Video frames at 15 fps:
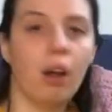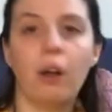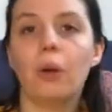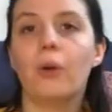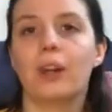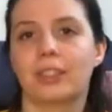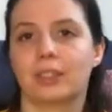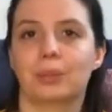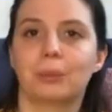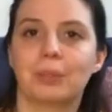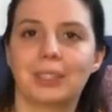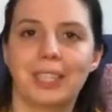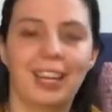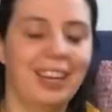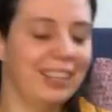Oh, as long as
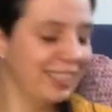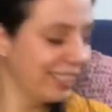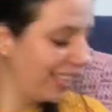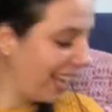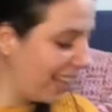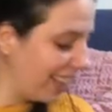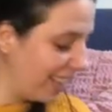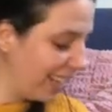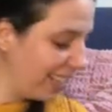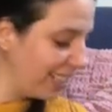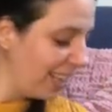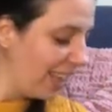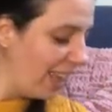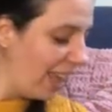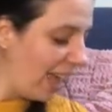that. And then
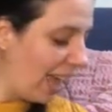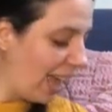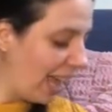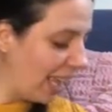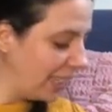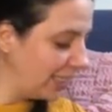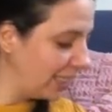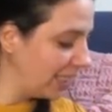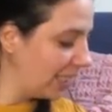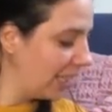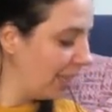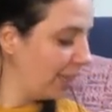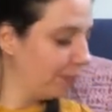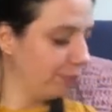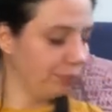as
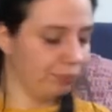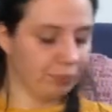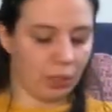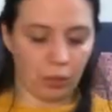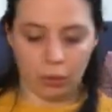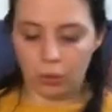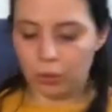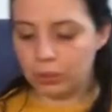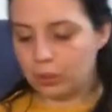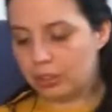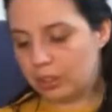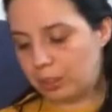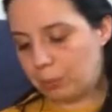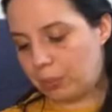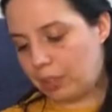an order,
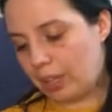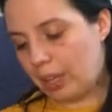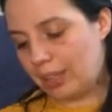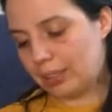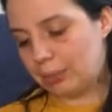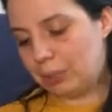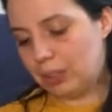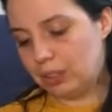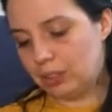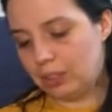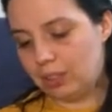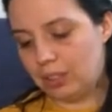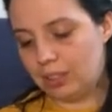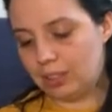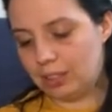someone asked me to
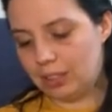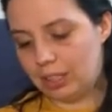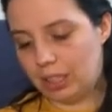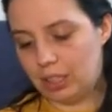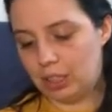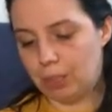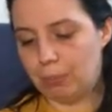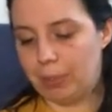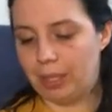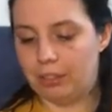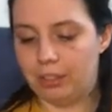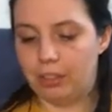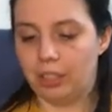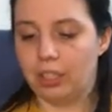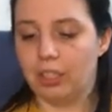do this and she paid
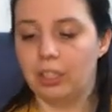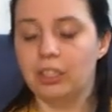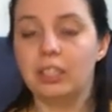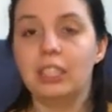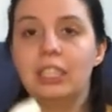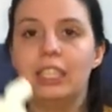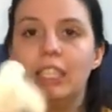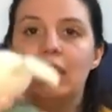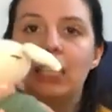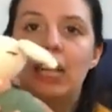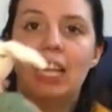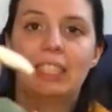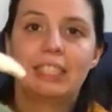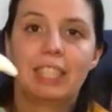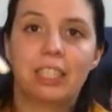for the yarn.
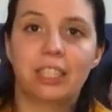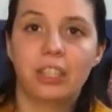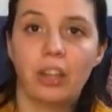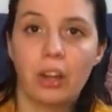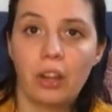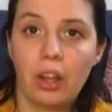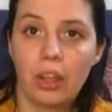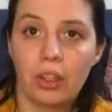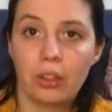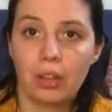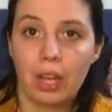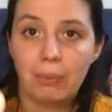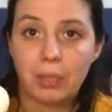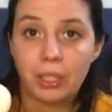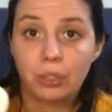I started another
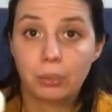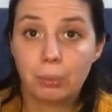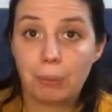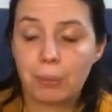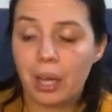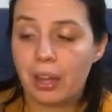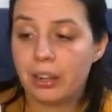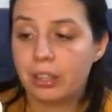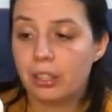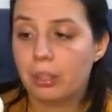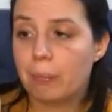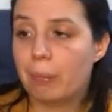amigurumi pattern